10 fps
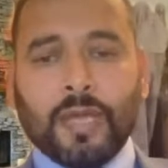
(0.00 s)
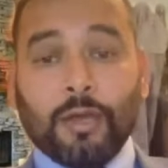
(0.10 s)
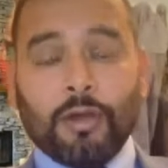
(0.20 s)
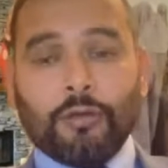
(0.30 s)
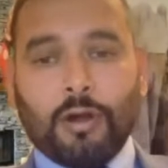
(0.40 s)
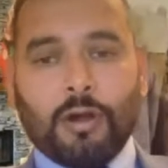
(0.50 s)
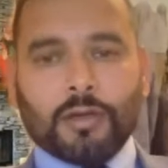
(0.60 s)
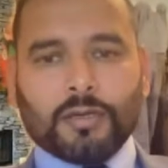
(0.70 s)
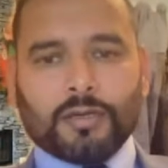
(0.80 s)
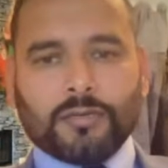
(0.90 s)

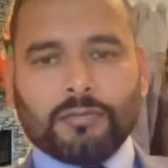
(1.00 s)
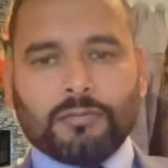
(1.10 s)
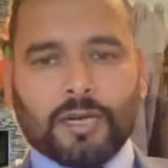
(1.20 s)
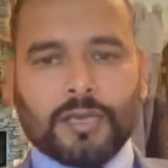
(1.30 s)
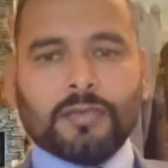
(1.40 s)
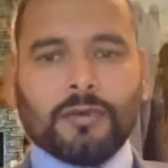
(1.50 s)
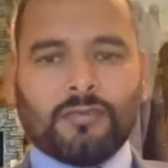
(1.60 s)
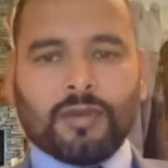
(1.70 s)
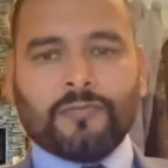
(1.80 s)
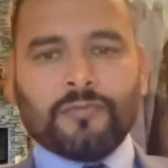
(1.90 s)
Iraq, right, or
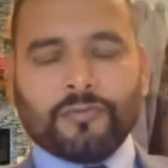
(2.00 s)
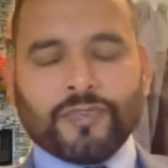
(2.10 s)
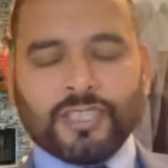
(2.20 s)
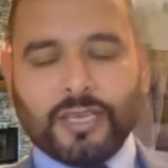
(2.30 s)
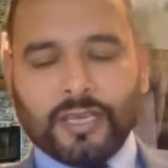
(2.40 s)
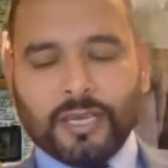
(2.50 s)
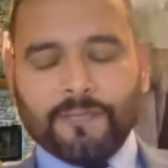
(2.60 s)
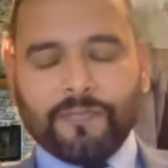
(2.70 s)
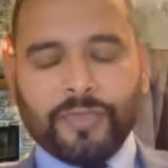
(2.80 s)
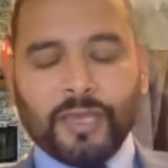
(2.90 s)
I'm from
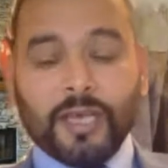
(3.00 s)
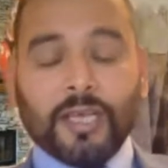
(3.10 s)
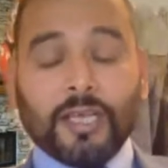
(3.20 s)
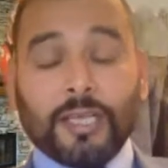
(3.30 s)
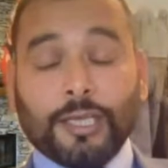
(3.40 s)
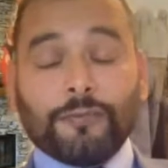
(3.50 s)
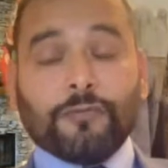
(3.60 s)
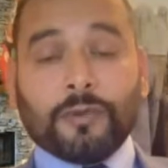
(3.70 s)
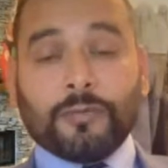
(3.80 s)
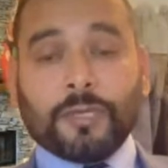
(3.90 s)
Syria, if
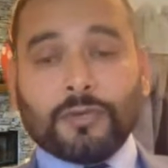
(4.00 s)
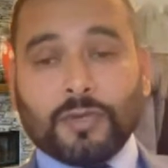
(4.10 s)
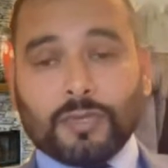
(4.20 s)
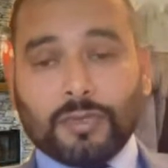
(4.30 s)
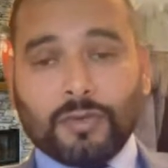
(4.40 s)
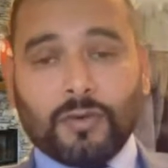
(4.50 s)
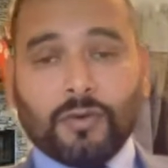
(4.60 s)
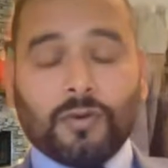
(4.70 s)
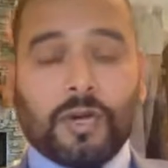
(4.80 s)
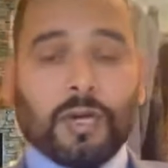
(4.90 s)
I'm required to go,